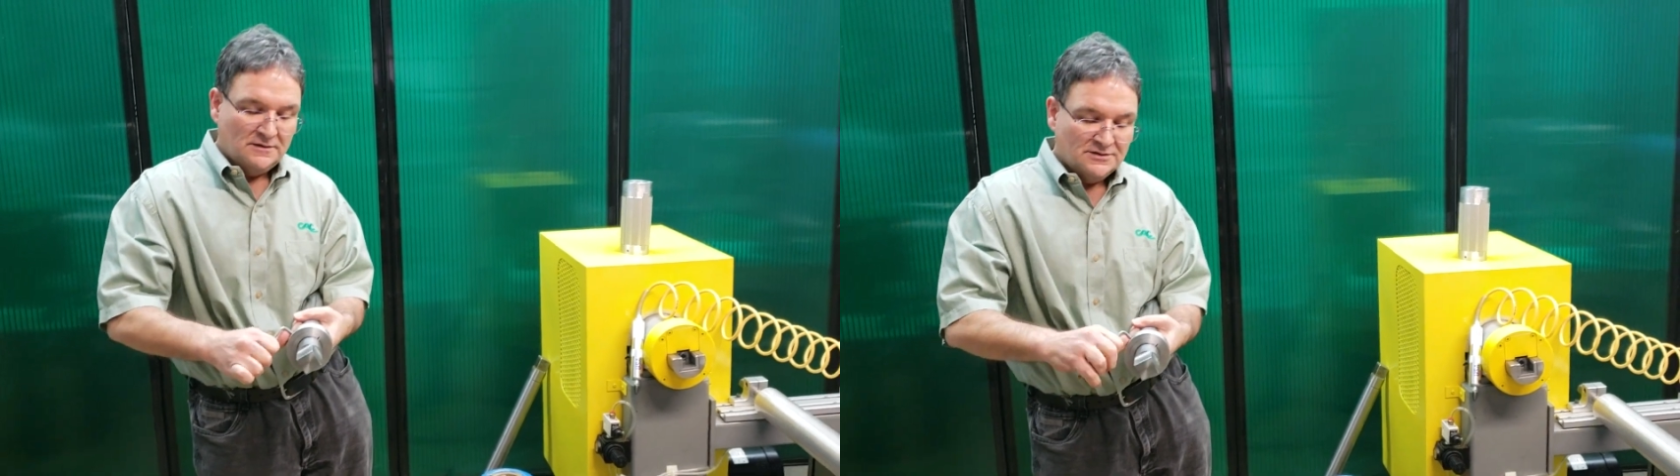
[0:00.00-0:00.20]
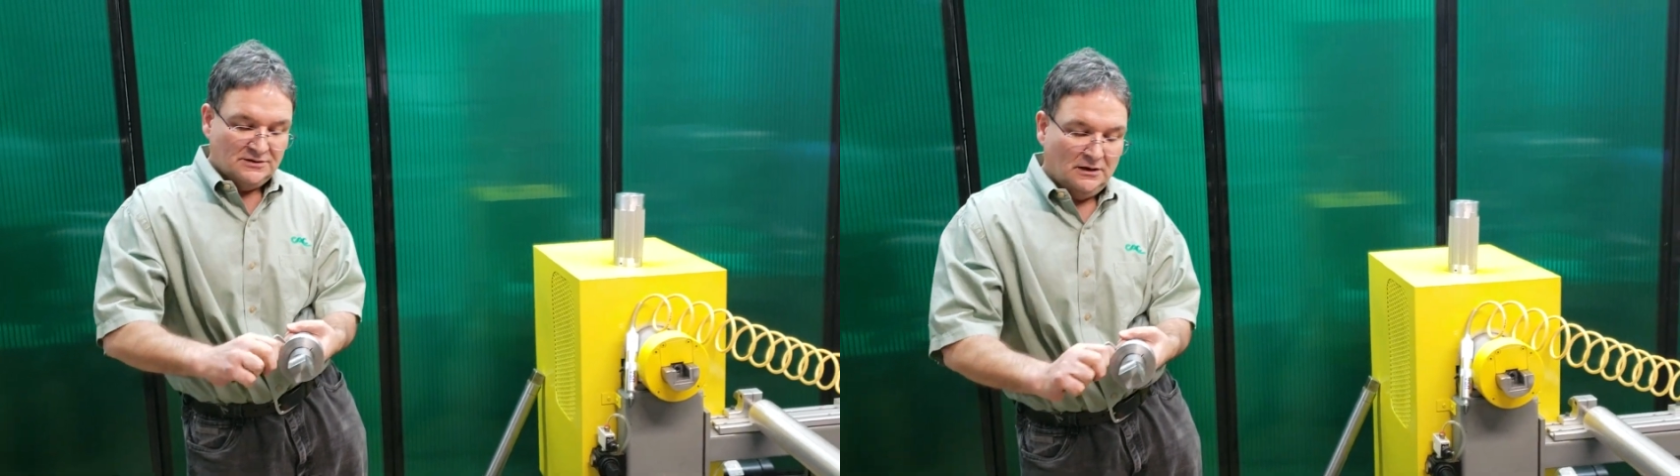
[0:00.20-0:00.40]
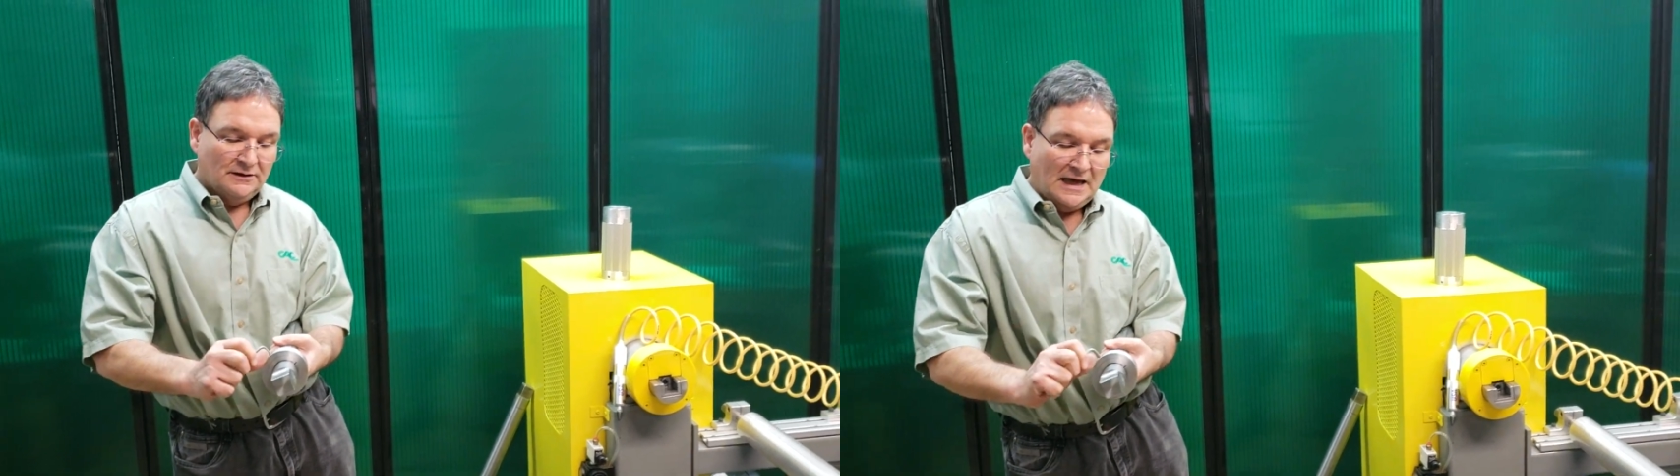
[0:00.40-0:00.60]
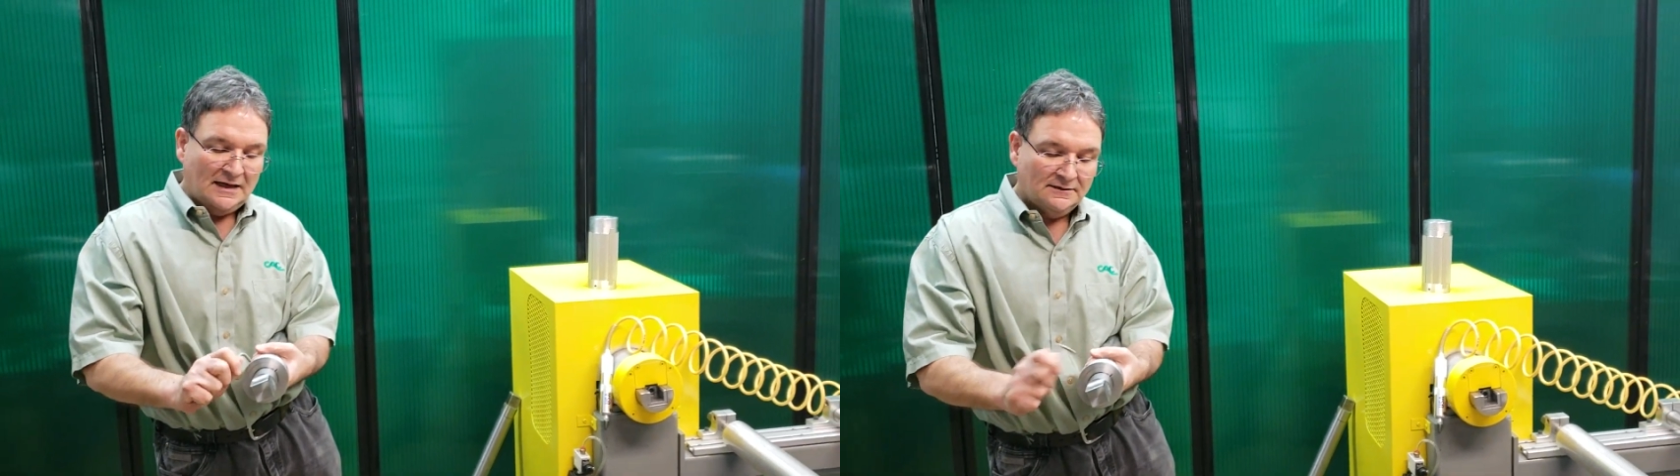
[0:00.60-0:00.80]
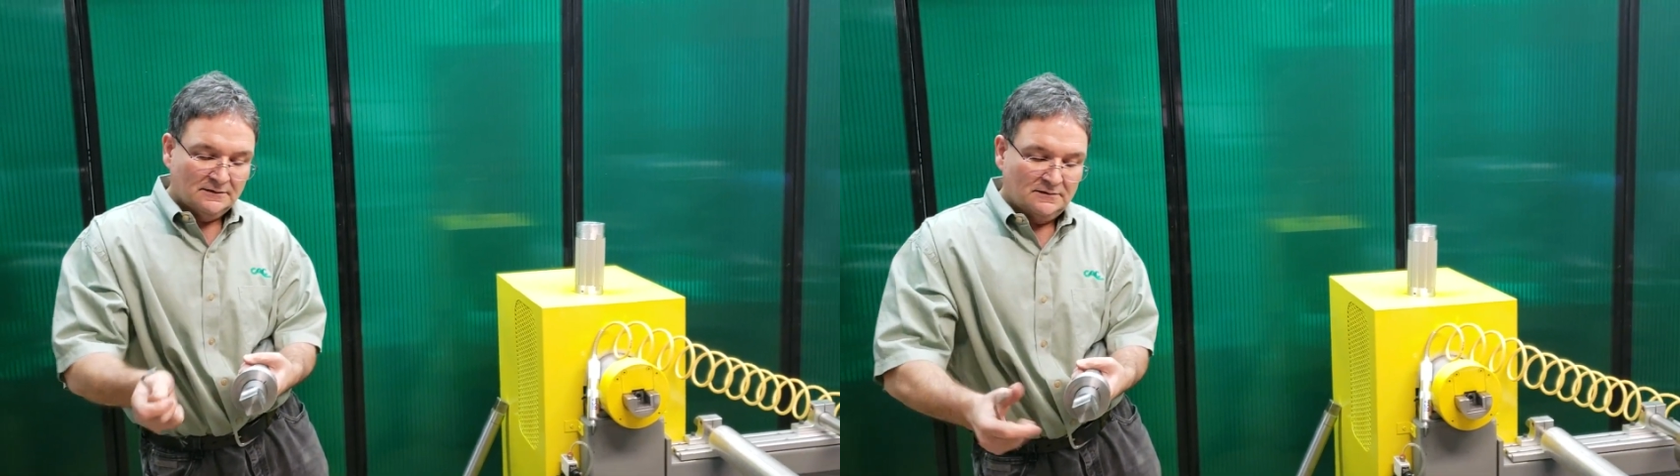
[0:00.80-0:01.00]
So now
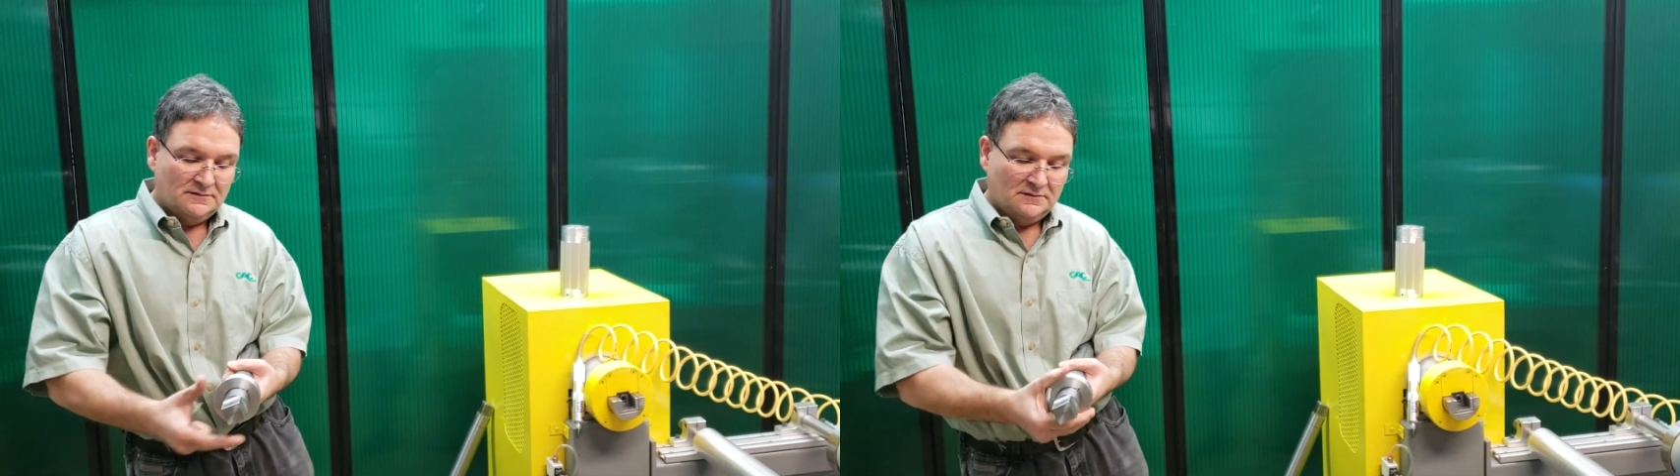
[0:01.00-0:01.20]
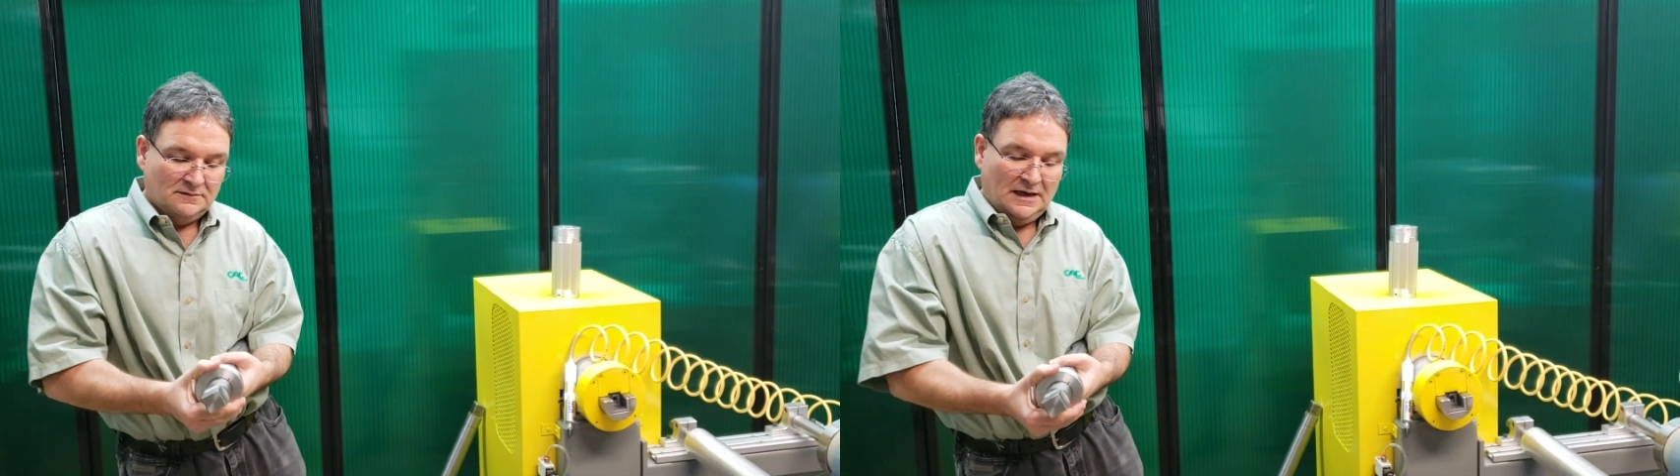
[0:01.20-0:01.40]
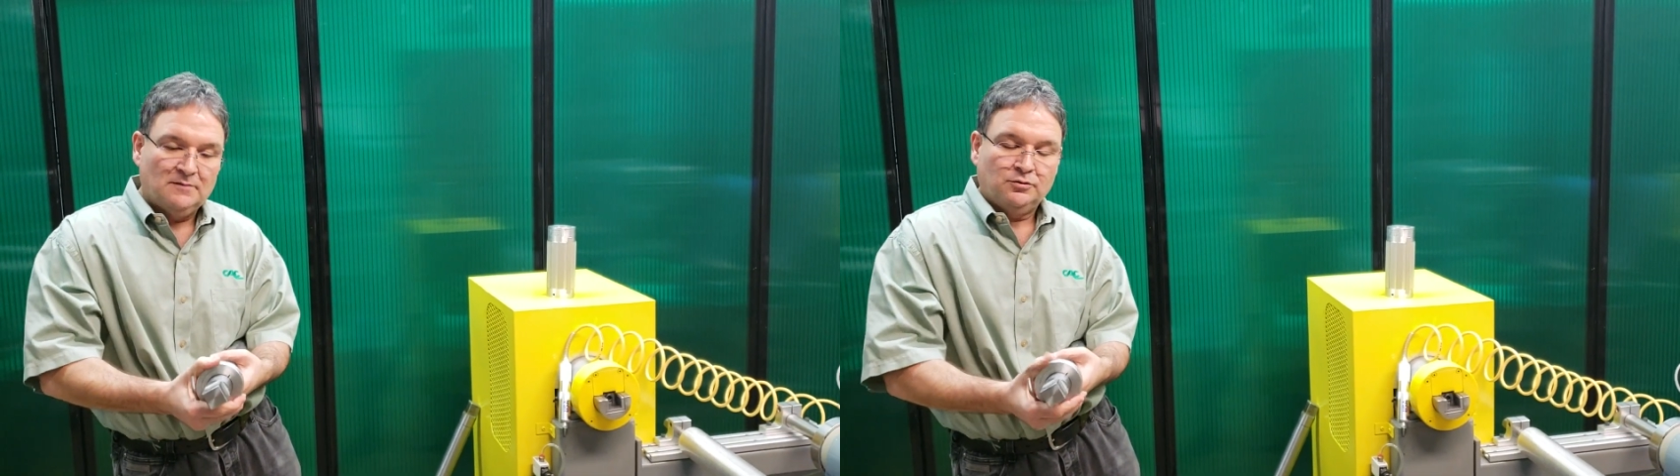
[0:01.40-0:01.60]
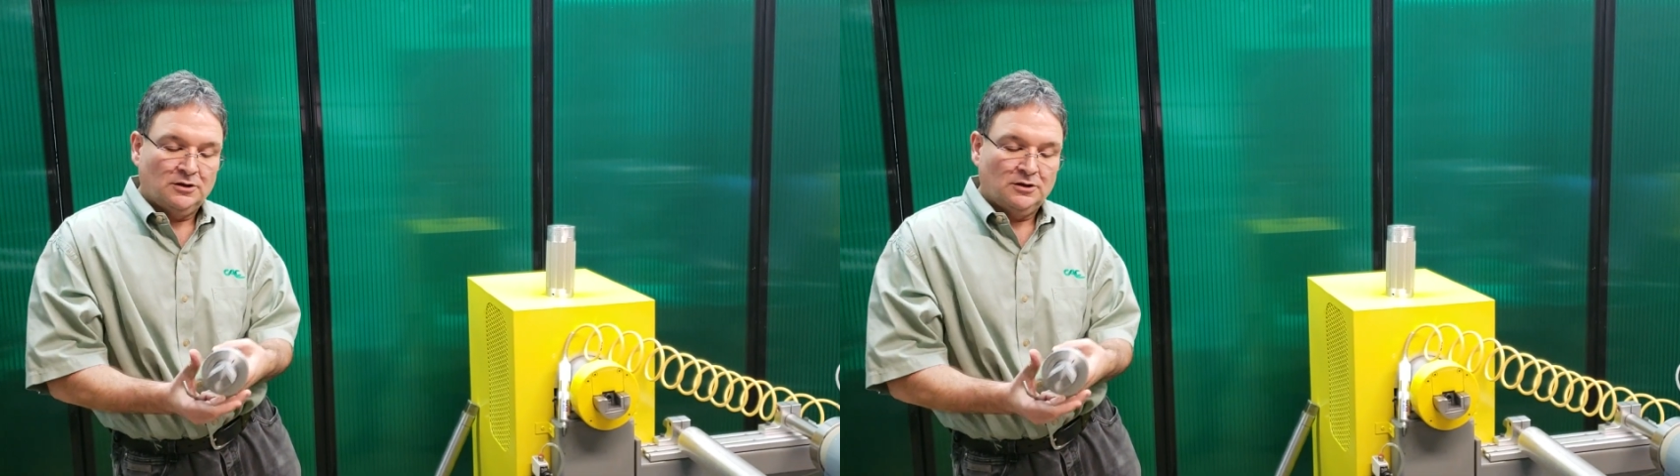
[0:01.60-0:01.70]
that end